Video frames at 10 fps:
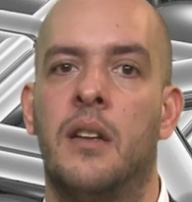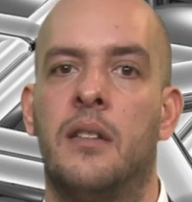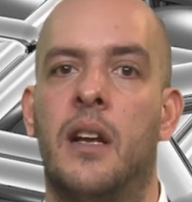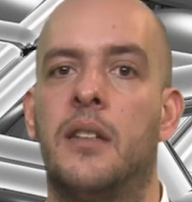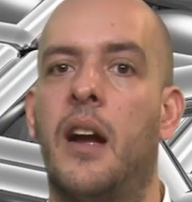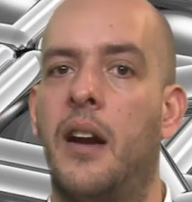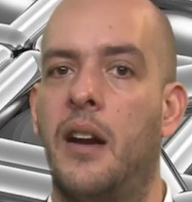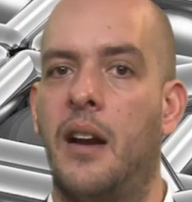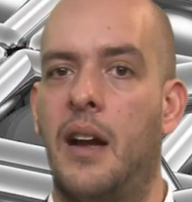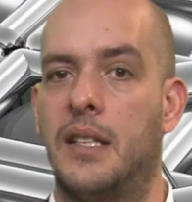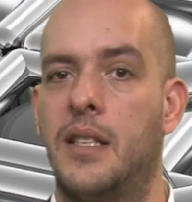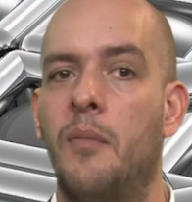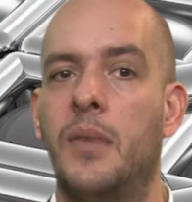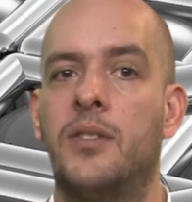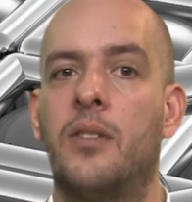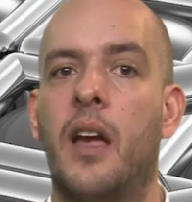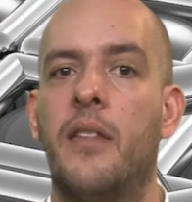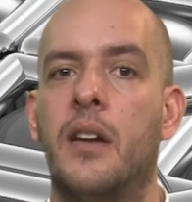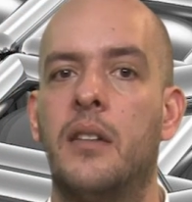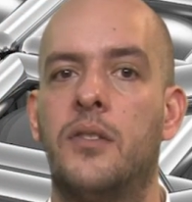that are assembled
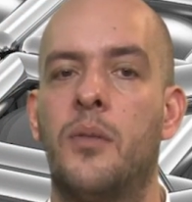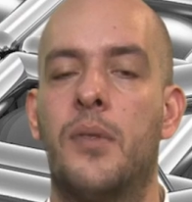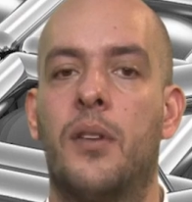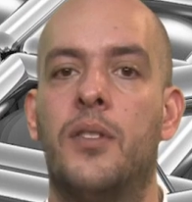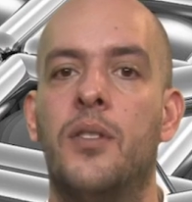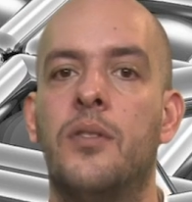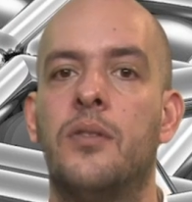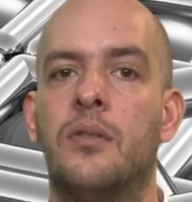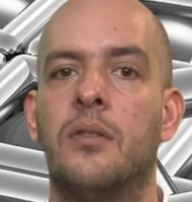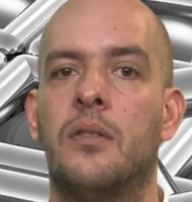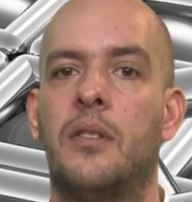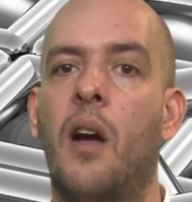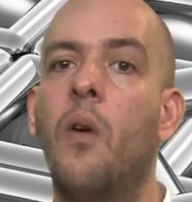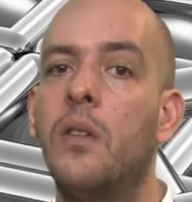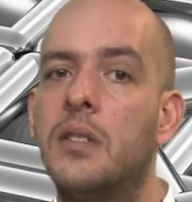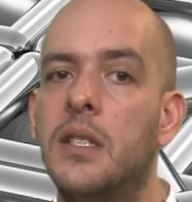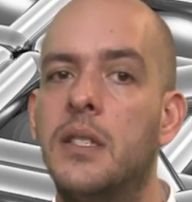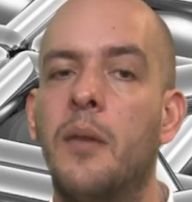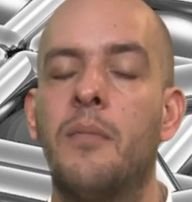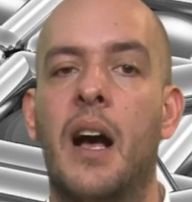together to produce the whole
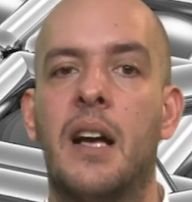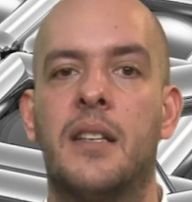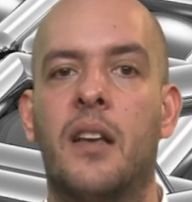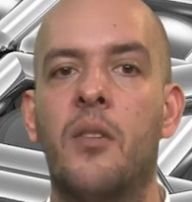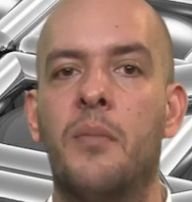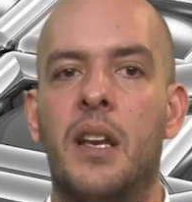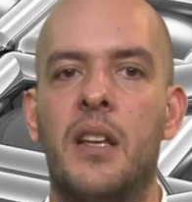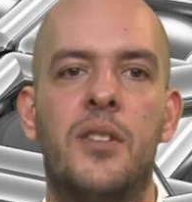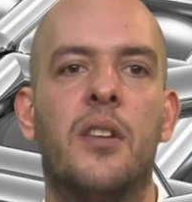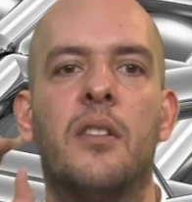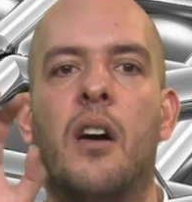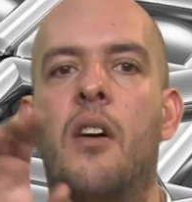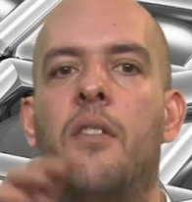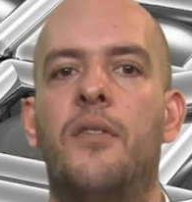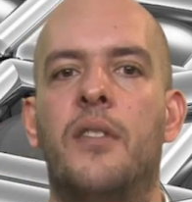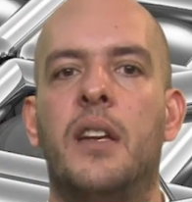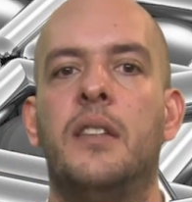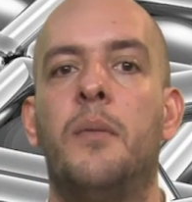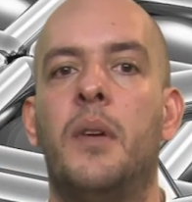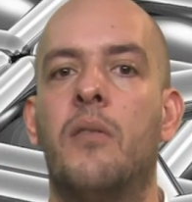system as a combination of
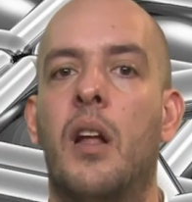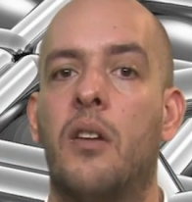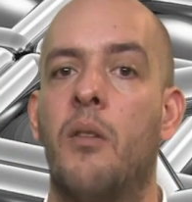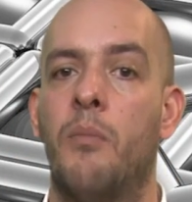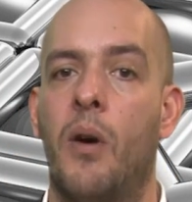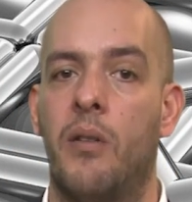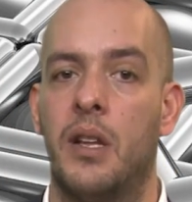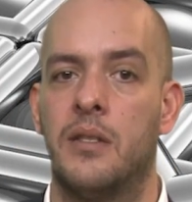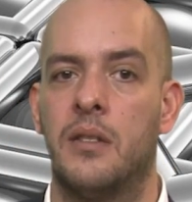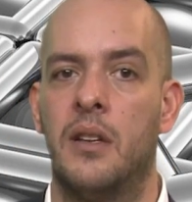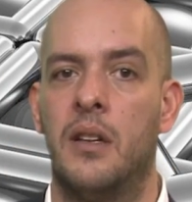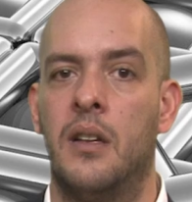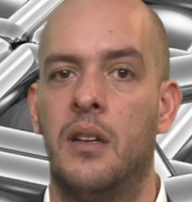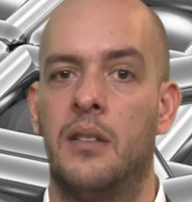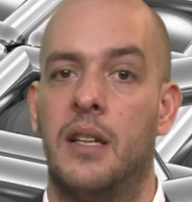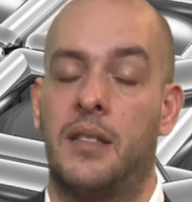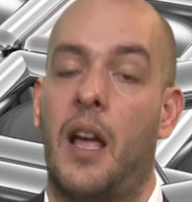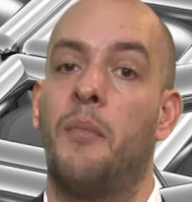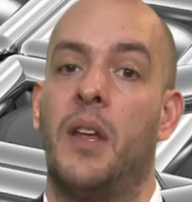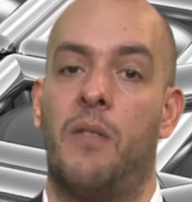individual components that
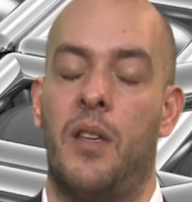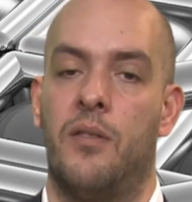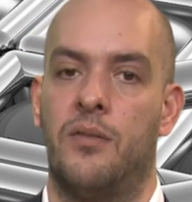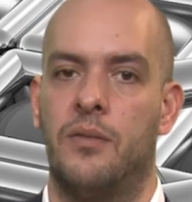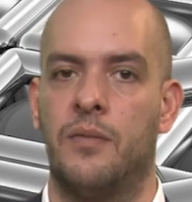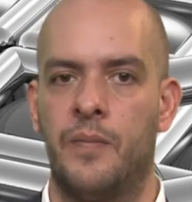can be reused.